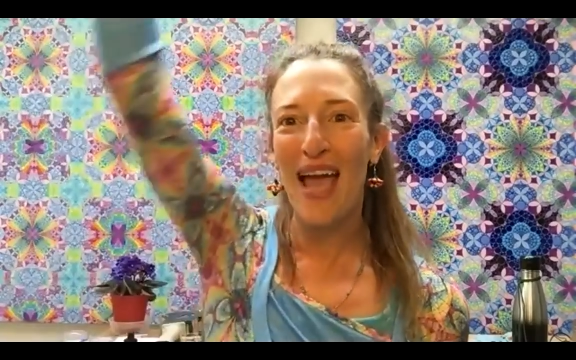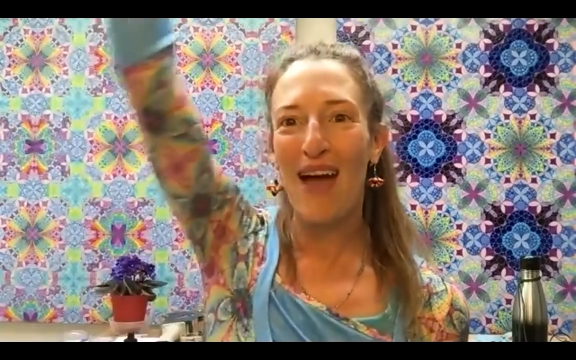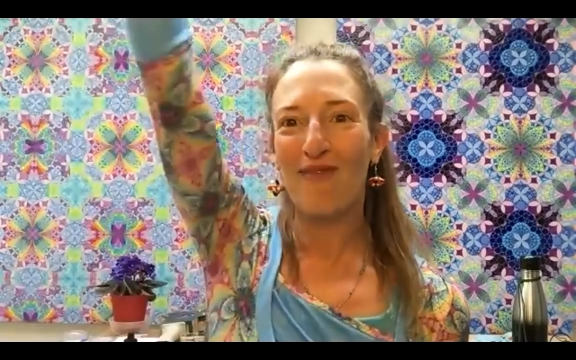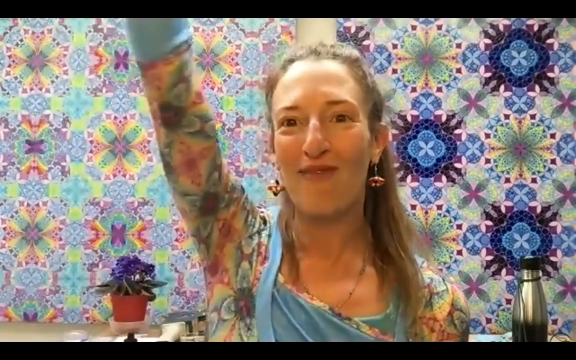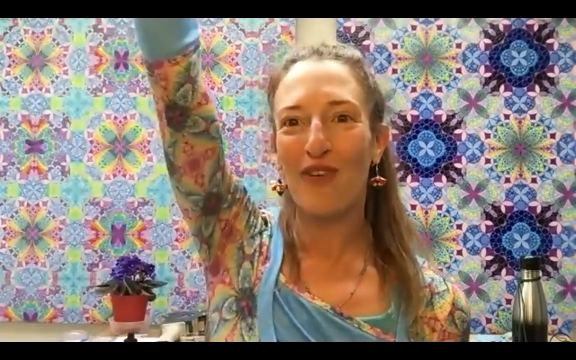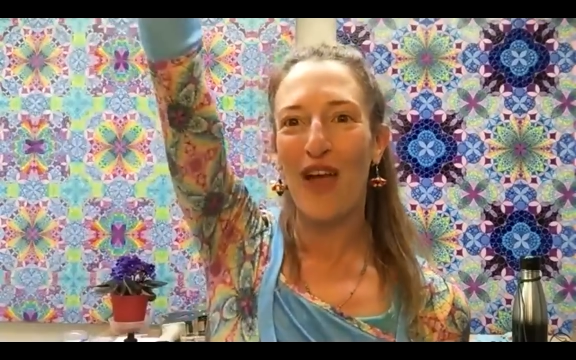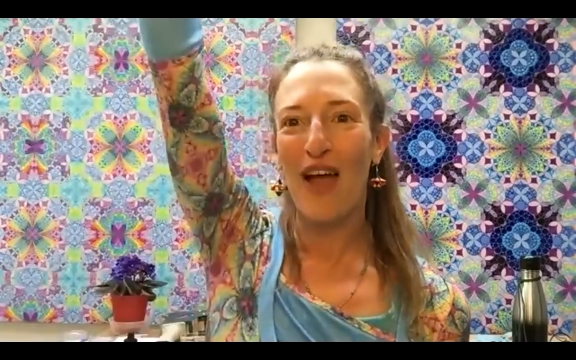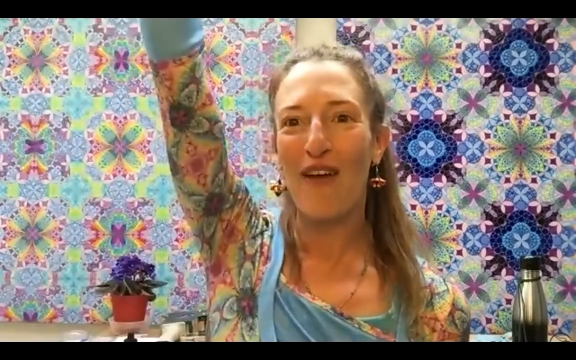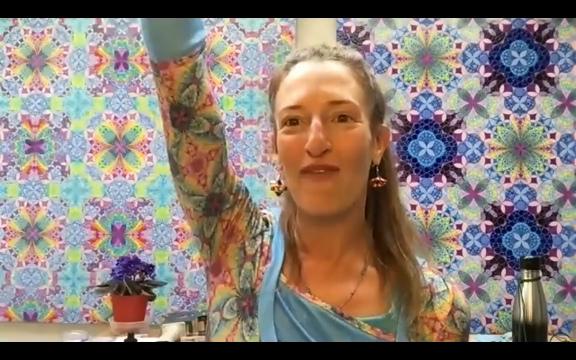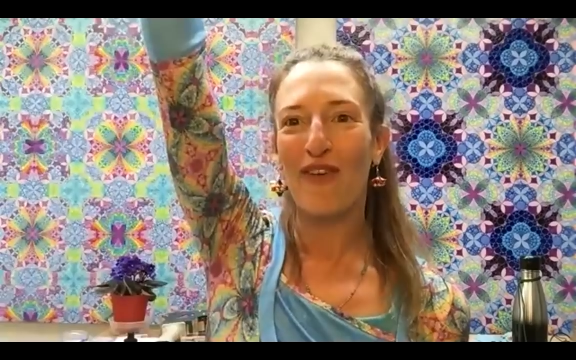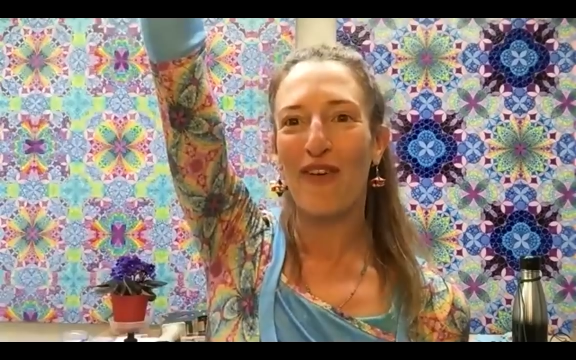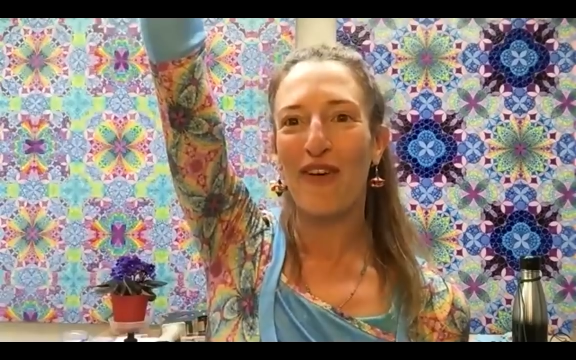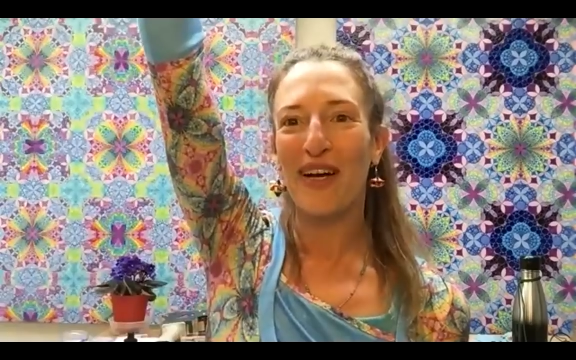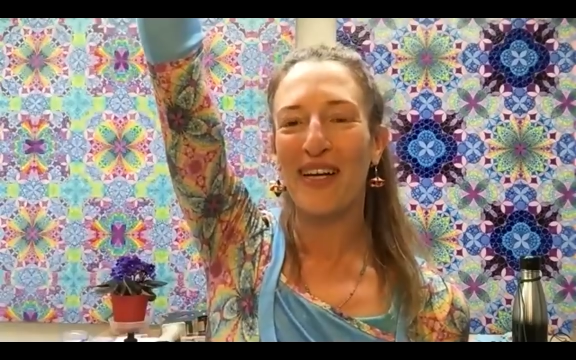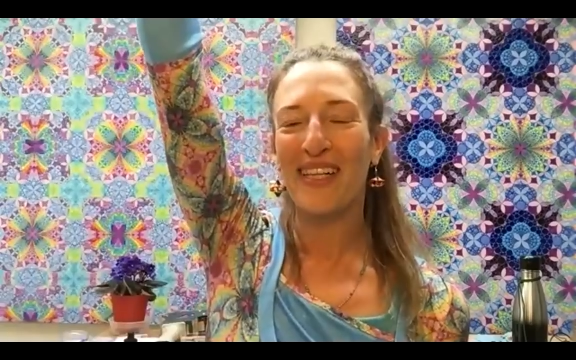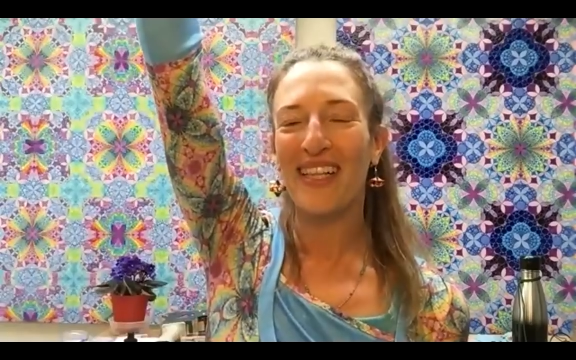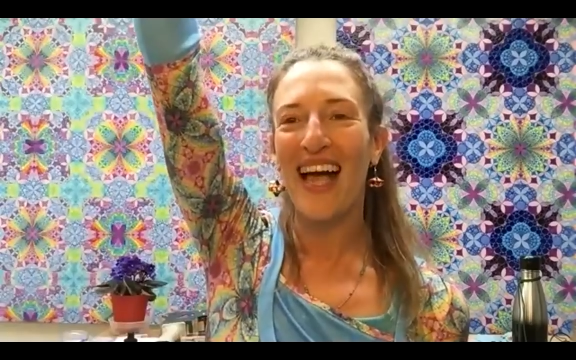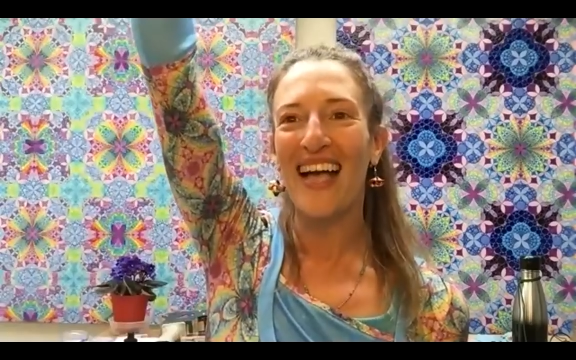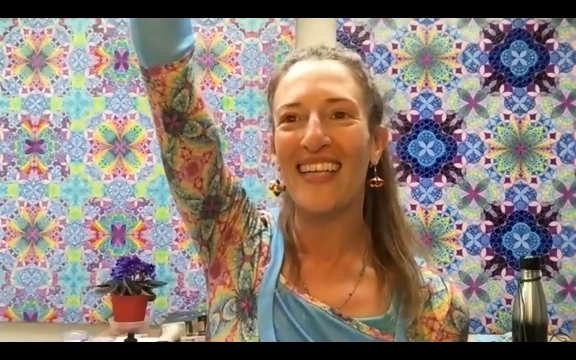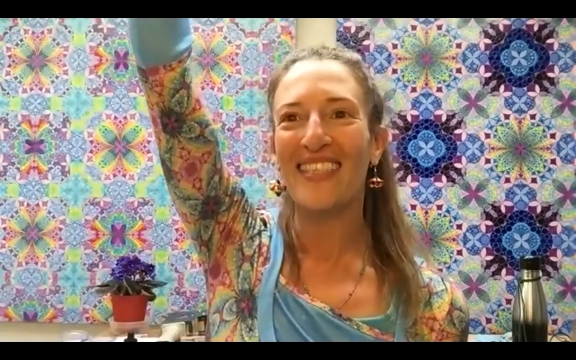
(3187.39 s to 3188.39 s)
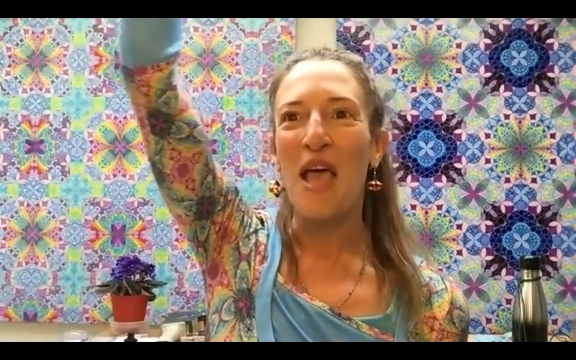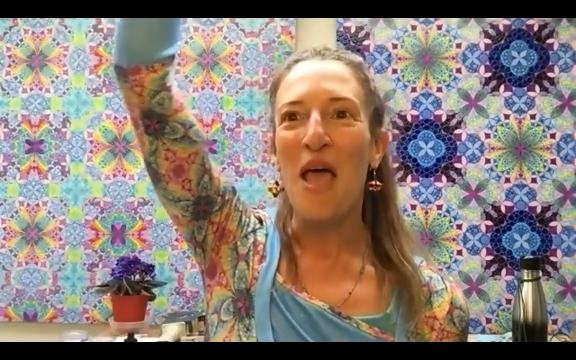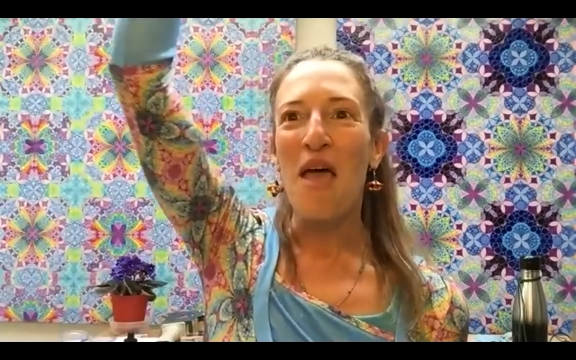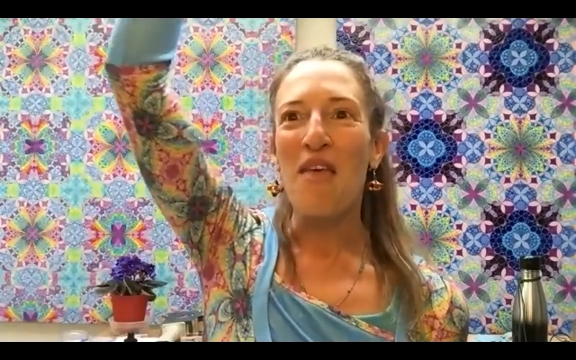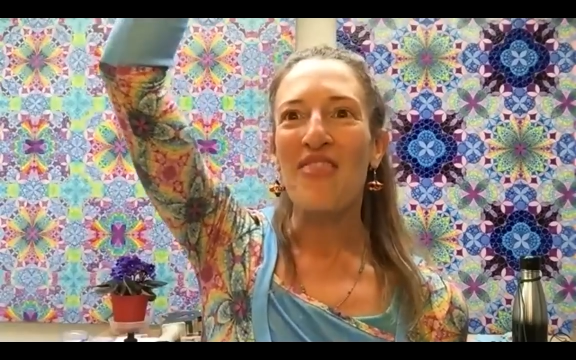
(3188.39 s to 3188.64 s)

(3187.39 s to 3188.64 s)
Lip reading: after FRL class.